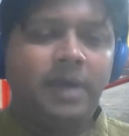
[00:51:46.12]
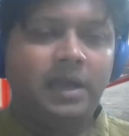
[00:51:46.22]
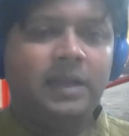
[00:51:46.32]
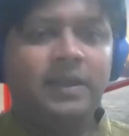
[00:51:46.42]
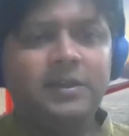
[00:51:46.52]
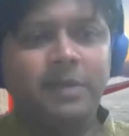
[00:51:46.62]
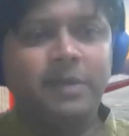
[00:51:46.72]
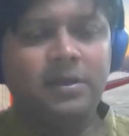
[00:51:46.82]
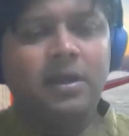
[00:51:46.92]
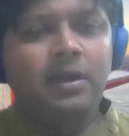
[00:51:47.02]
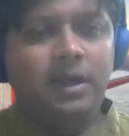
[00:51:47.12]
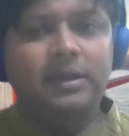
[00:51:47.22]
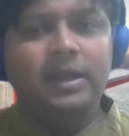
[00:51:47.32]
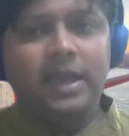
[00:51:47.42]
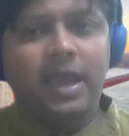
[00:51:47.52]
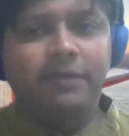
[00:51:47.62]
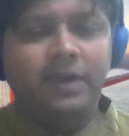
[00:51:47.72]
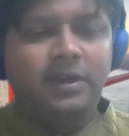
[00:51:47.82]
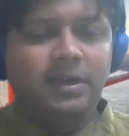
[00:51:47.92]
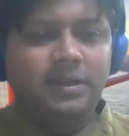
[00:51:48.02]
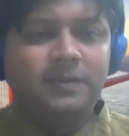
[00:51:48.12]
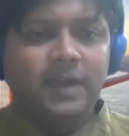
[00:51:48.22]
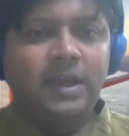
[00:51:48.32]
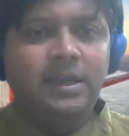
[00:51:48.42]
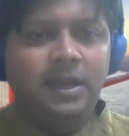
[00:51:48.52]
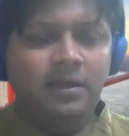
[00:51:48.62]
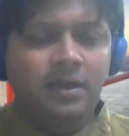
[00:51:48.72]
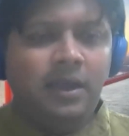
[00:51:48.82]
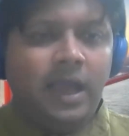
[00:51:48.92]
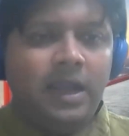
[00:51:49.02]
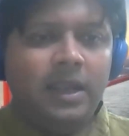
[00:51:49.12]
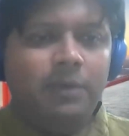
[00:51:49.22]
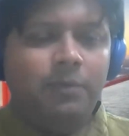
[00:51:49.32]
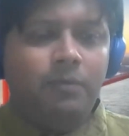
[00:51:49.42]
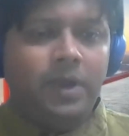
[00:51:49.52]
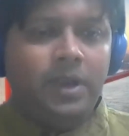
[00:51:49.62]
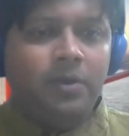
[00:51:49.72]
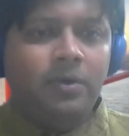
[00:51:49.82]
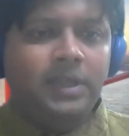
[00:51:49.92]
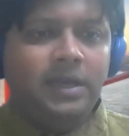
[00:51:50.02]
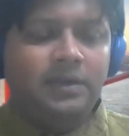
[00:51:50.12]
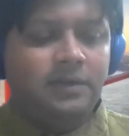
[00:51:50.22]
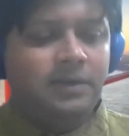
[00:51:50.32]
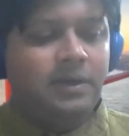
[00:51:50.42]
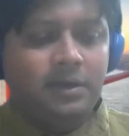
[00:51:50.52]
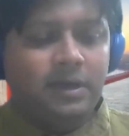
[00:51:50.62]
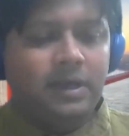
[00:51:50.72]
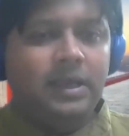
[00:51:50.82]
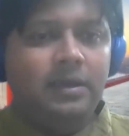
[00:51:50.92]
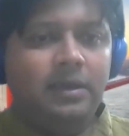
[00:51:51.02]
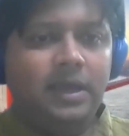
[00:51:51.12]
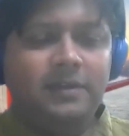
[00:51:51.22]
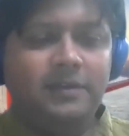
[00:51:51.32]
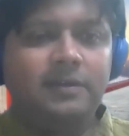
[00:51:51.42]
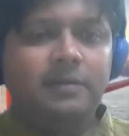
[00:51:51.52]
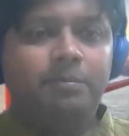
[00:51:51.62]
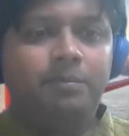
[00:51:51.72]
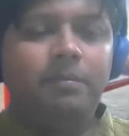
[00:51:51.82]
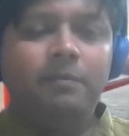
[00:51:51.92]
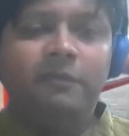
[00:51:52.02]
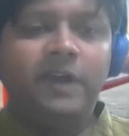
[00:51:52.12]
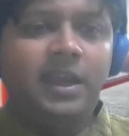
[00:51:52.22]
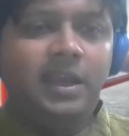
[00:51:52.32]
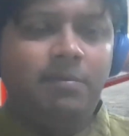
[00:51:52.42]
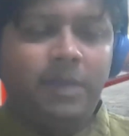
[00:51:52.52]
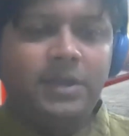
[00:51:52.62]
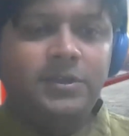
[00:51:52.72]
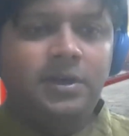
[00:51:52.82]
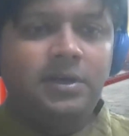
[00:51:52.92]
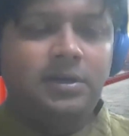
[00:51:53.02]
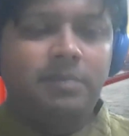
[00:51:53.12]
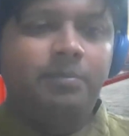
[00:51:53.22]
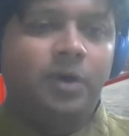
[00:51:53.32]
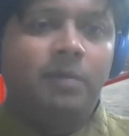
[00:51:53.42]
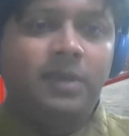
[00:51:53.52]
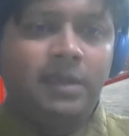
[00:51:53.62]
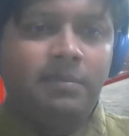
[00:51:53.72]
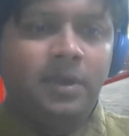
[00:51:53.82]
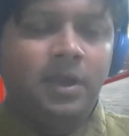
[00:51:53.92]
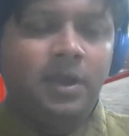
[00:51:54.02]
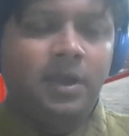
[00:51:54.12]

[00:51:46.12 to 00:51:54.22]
Bangladesh, but they affected this area. And we know that it's a very major problem.